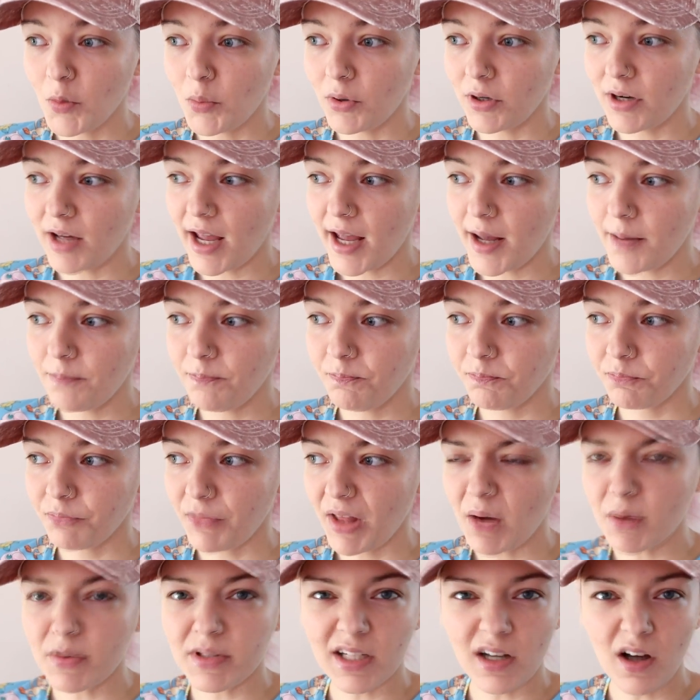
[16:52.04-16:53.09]
But I
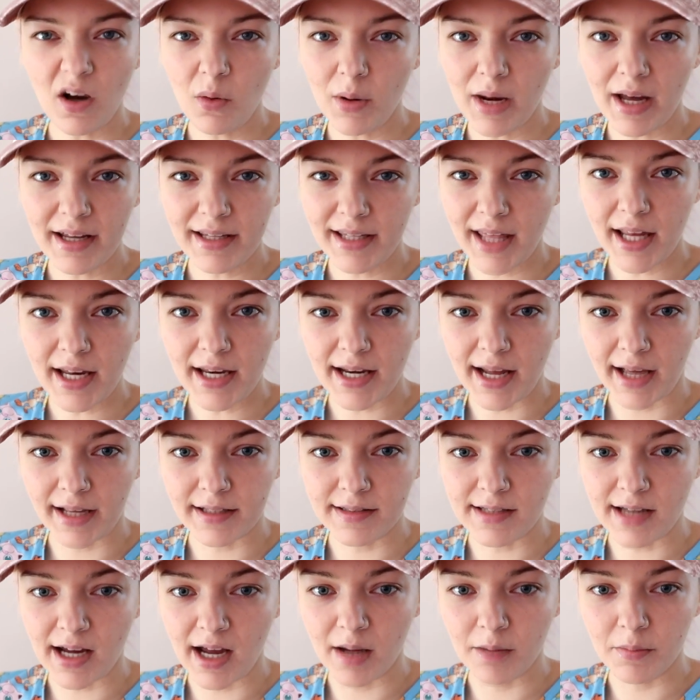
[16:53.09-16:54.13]
was like, oh, well, I can get it
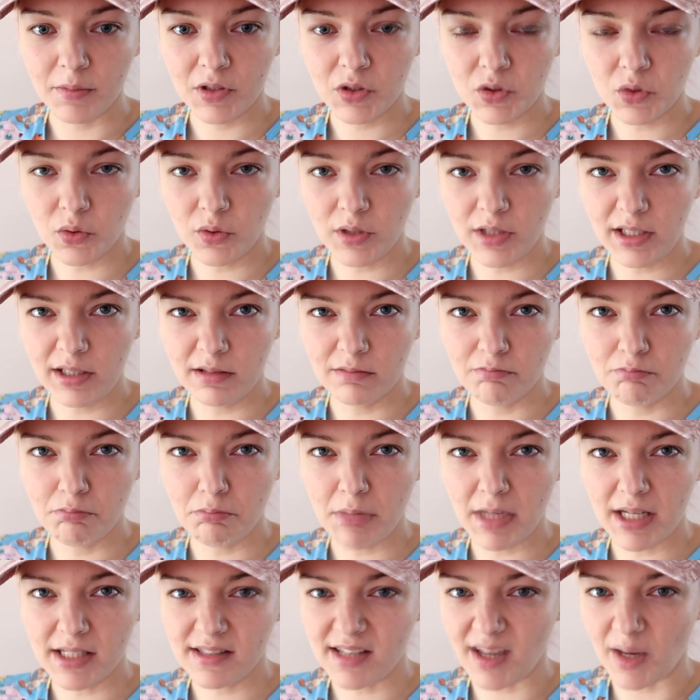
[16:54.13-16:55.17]
next time. It's only
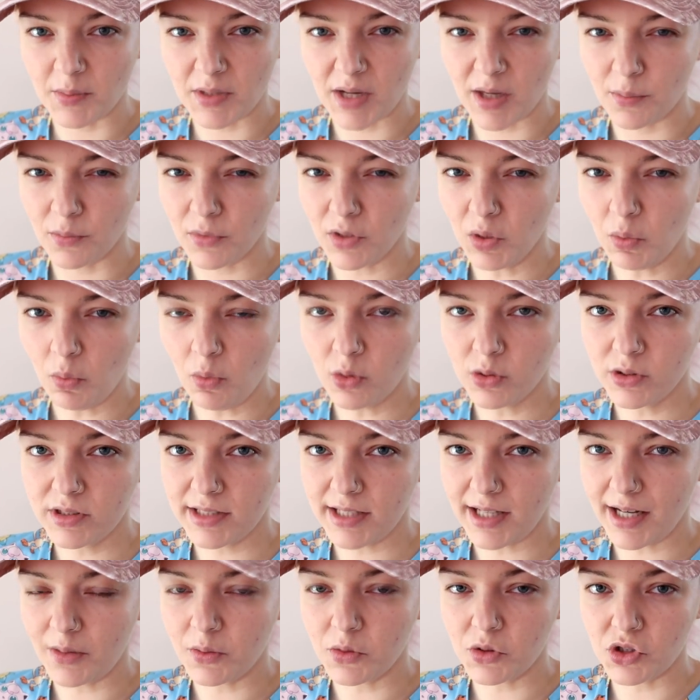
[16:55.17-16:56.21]
mid-September. It won't
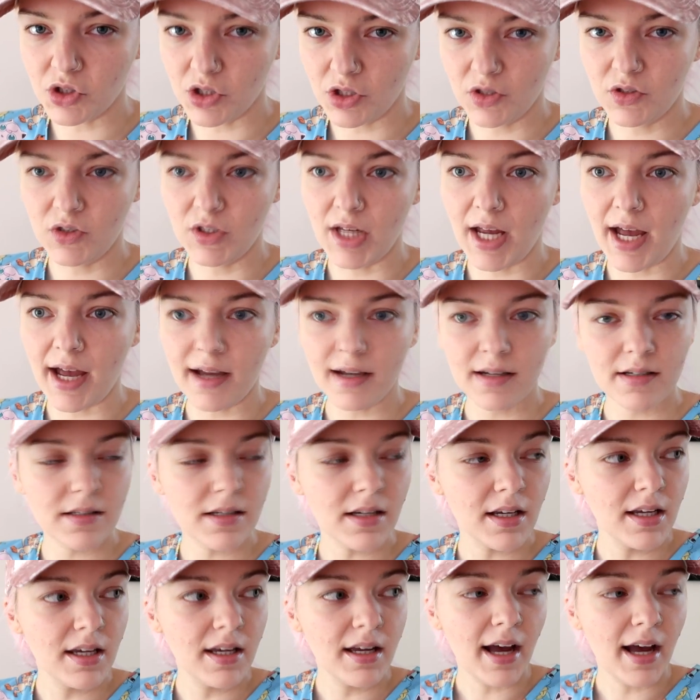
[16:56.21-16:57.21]
sell out just yet.